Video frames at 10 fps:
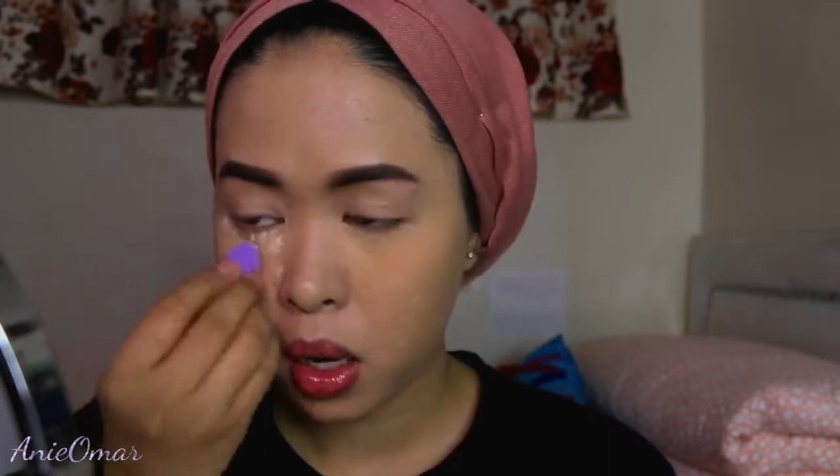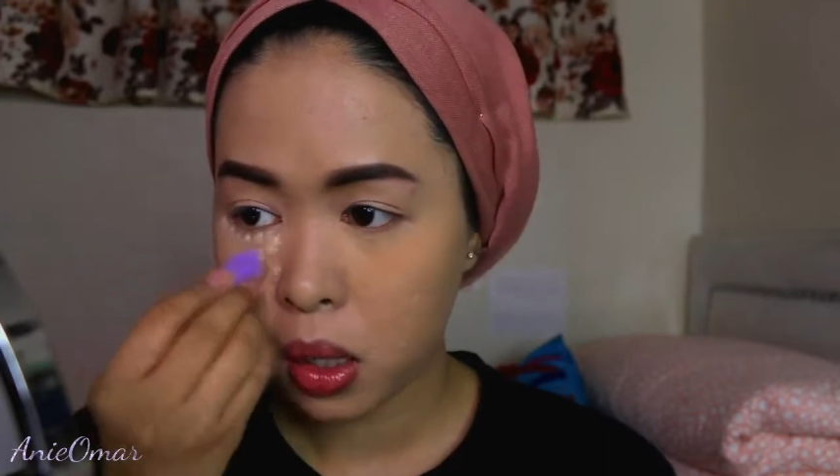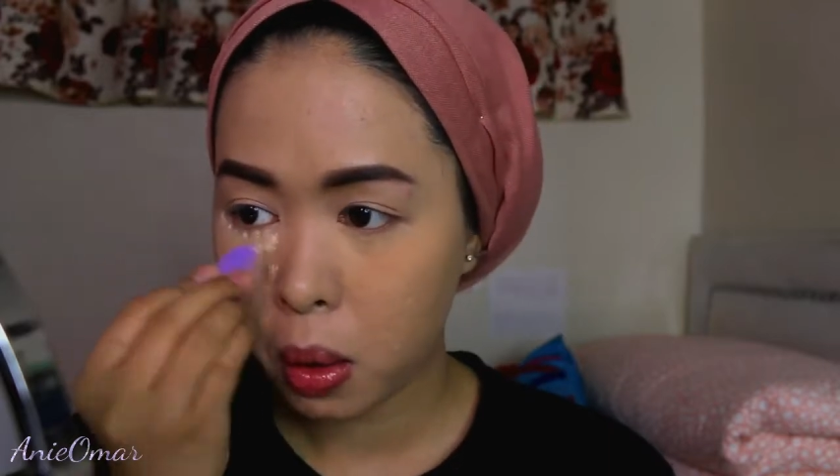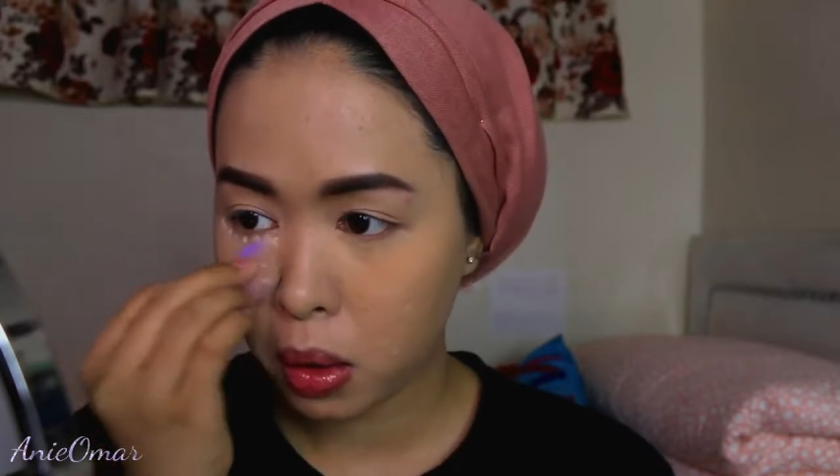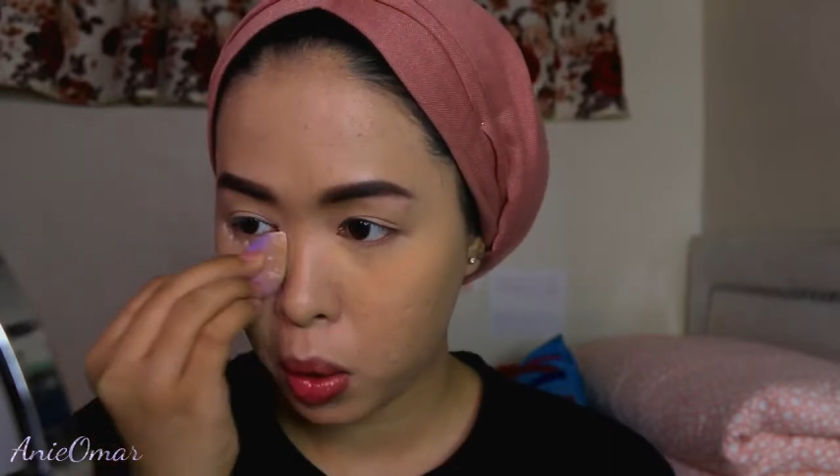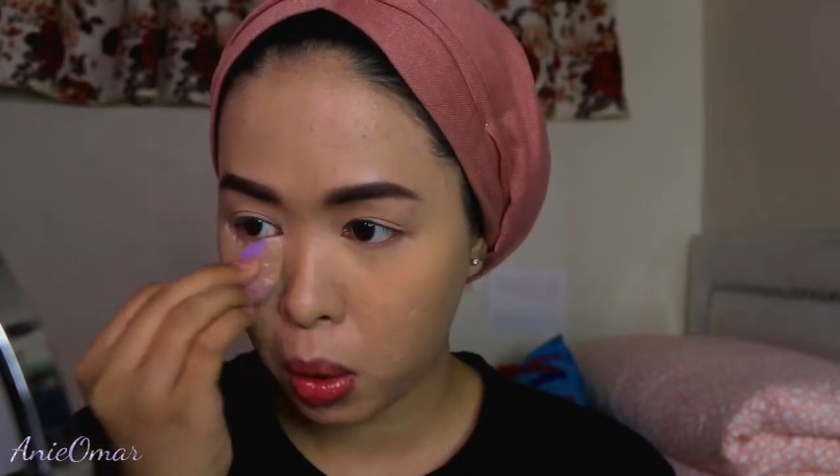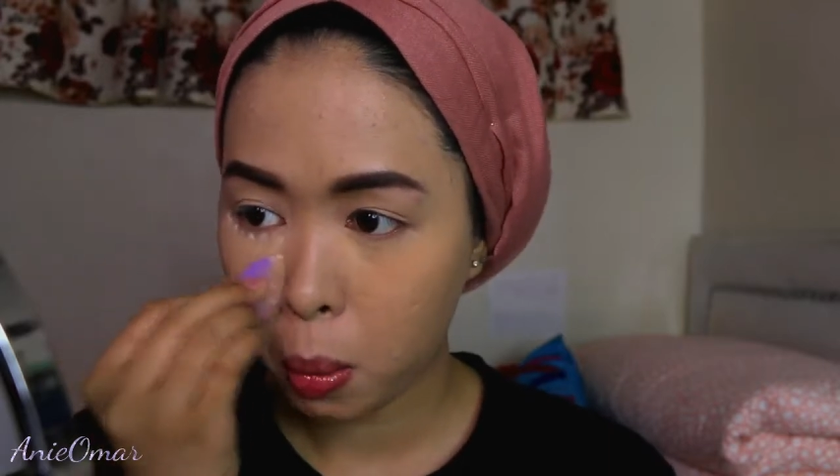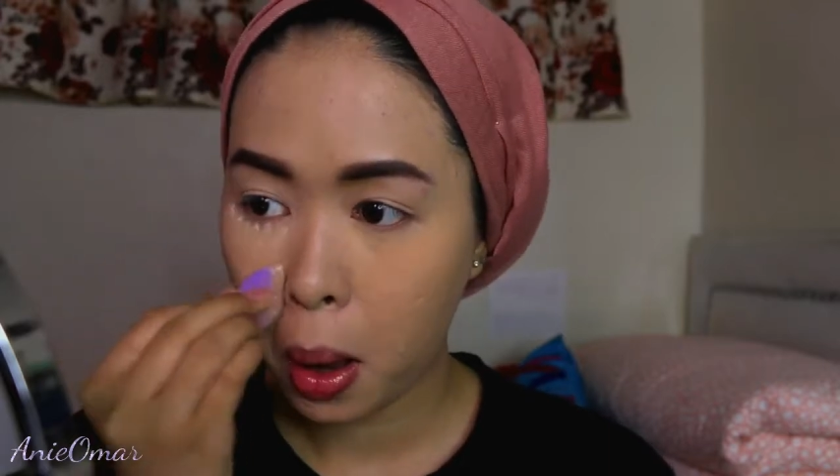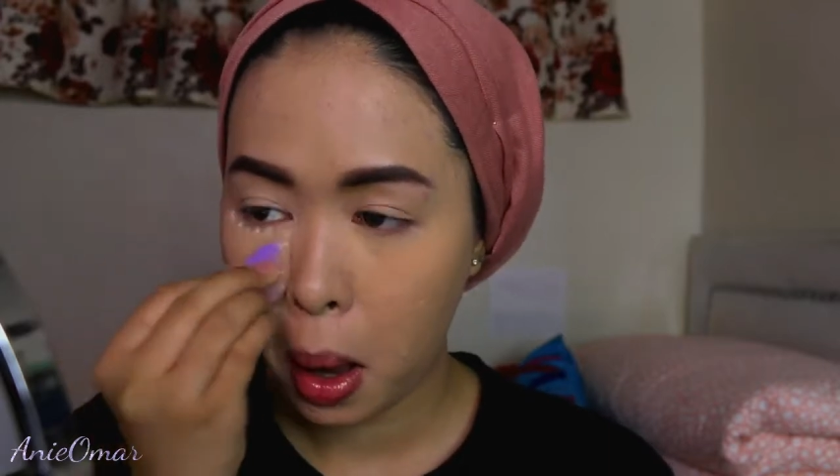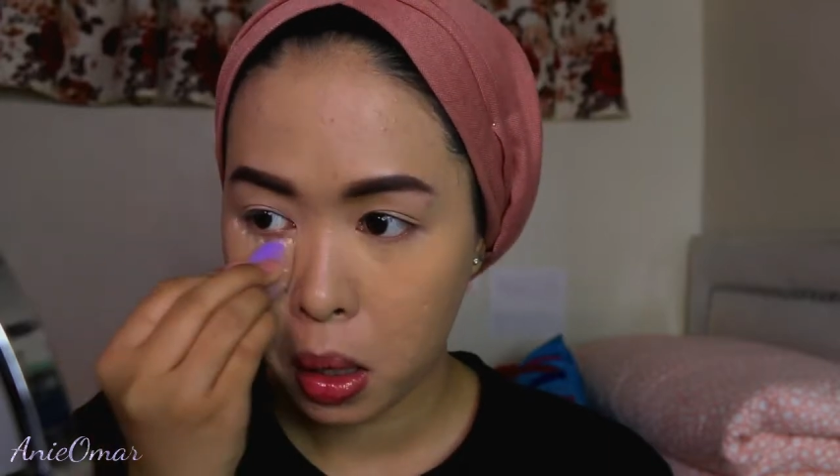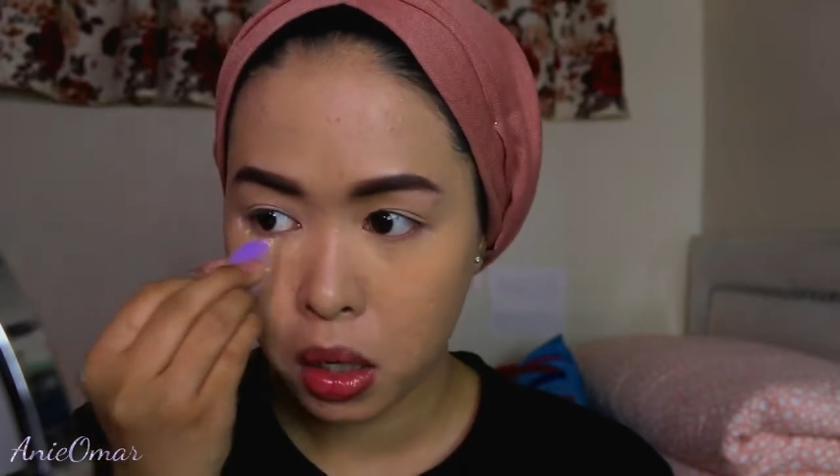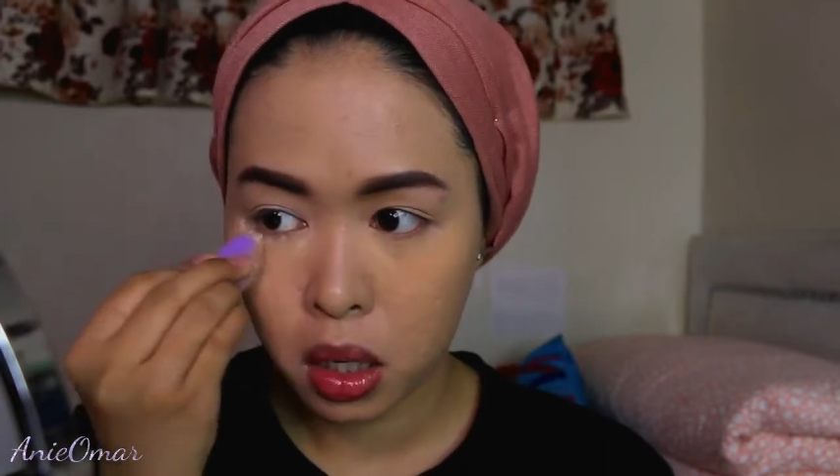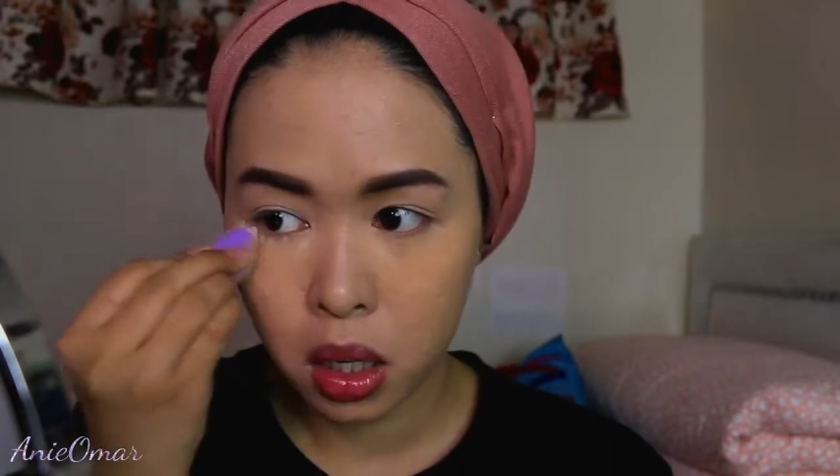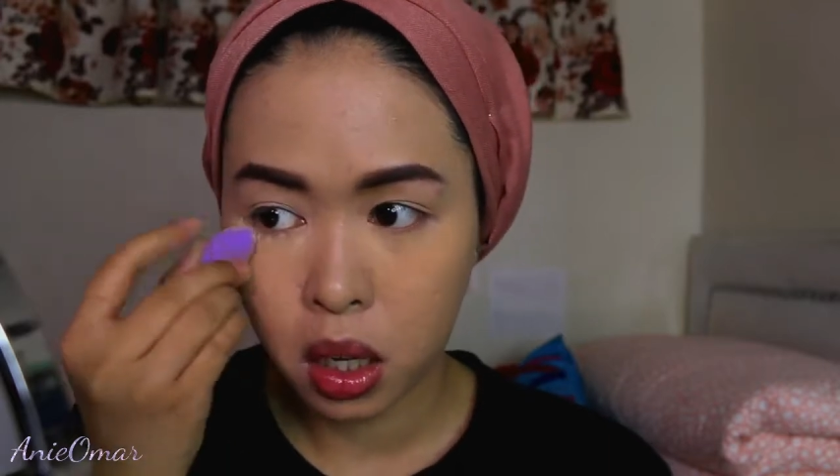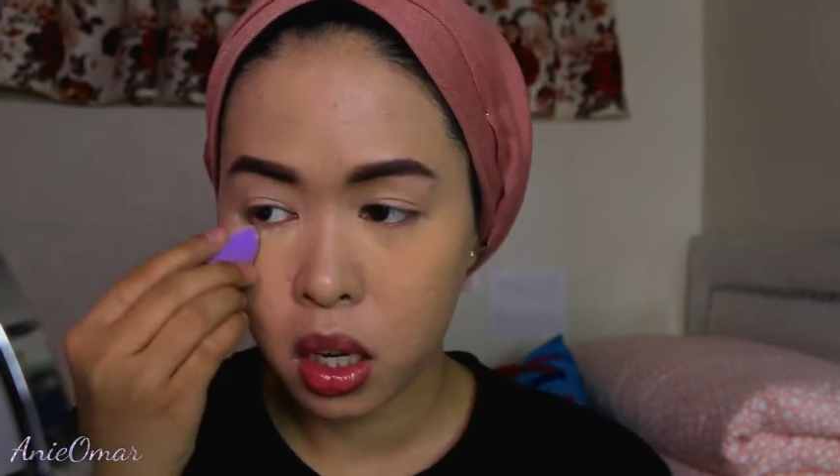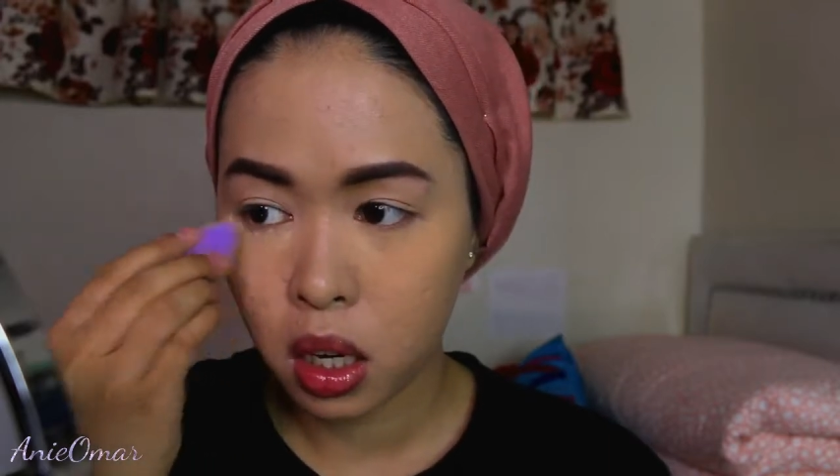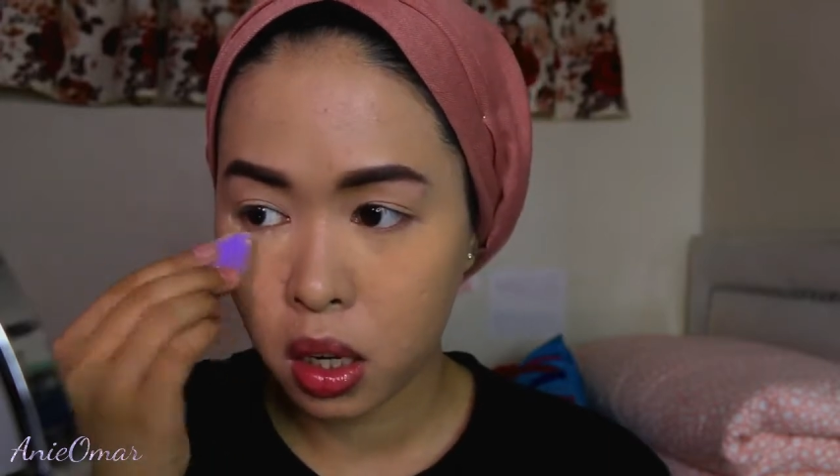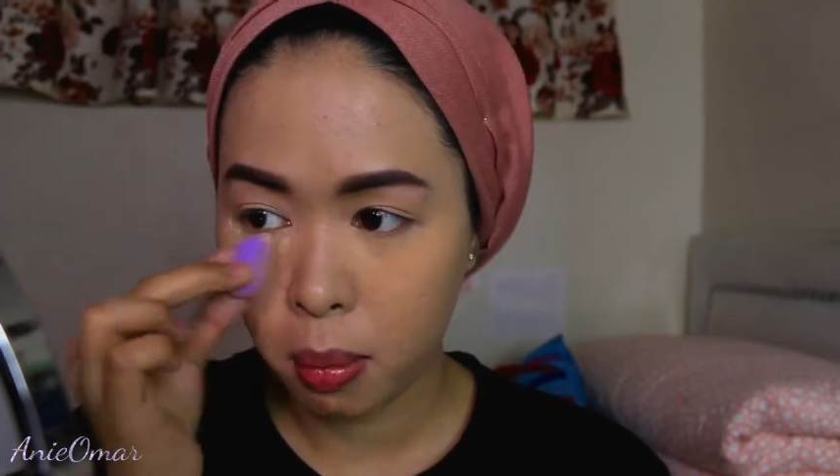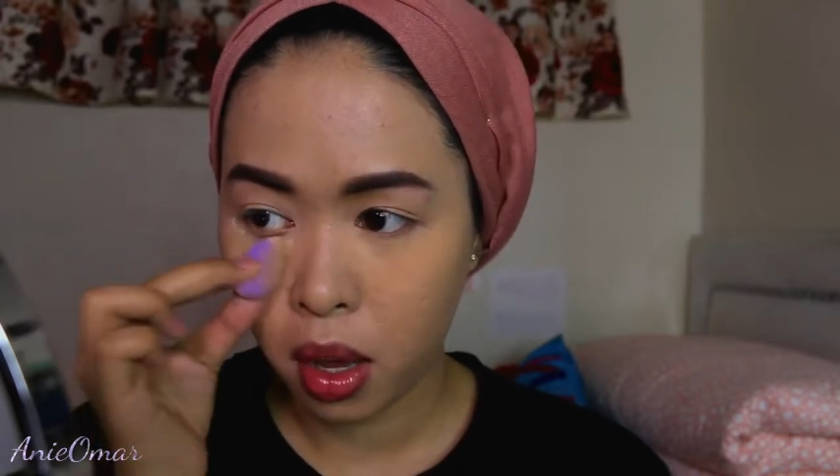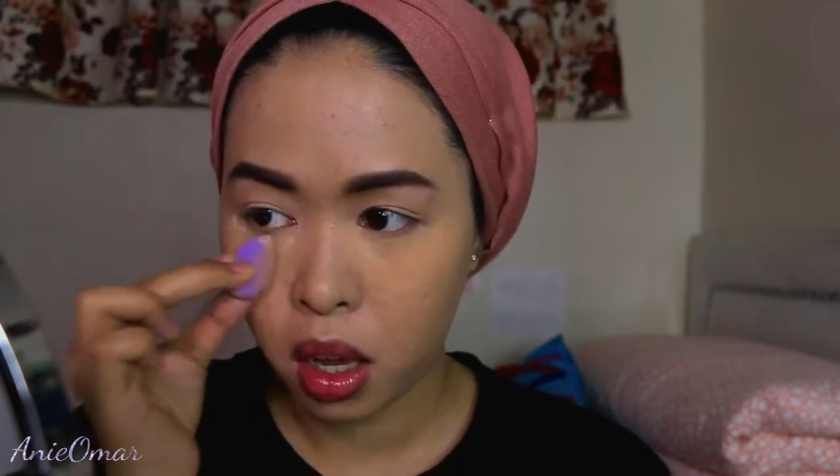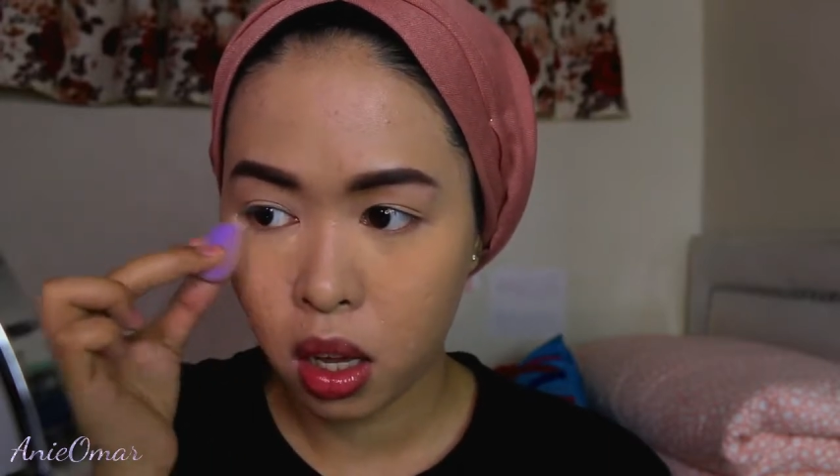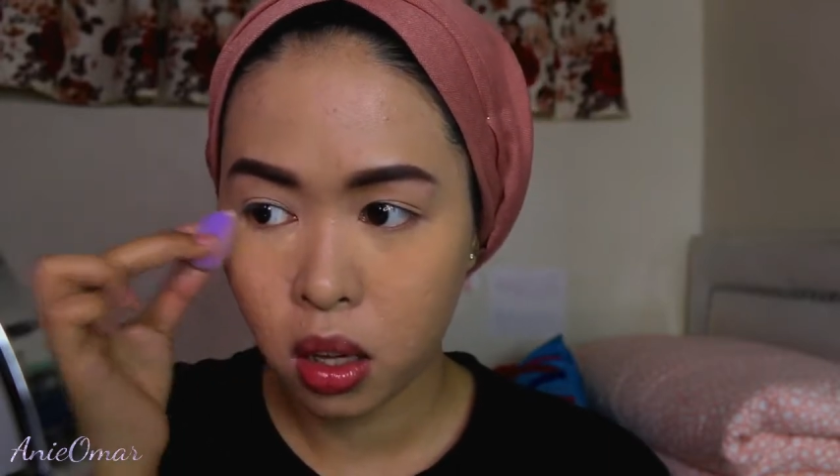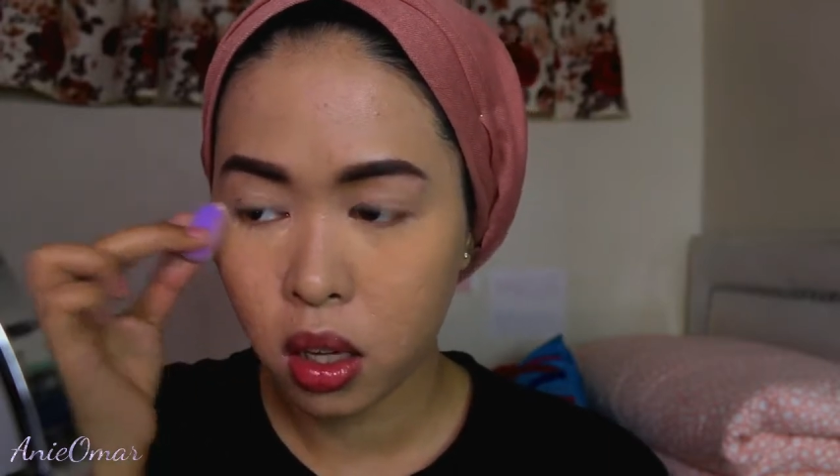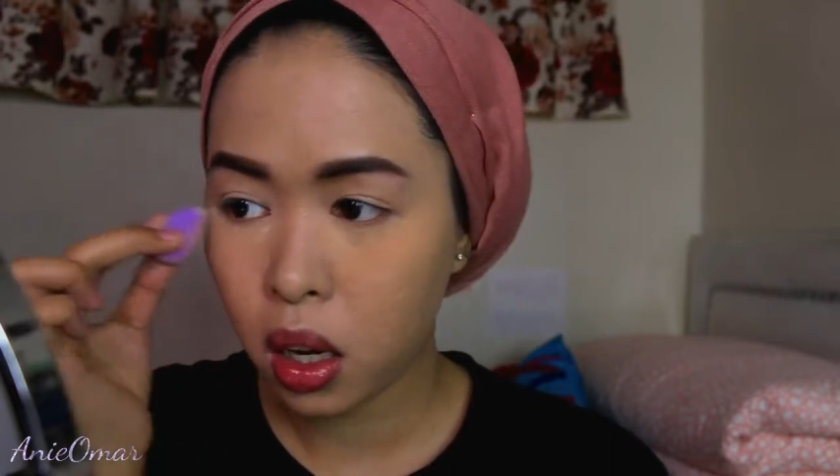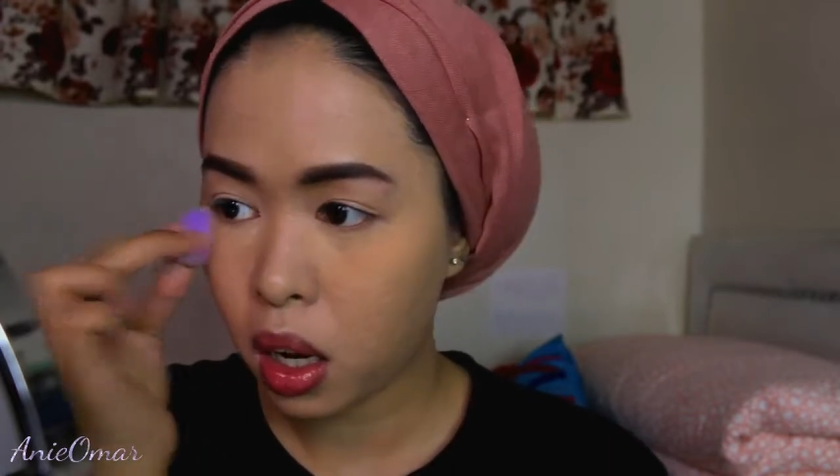Just gonna bake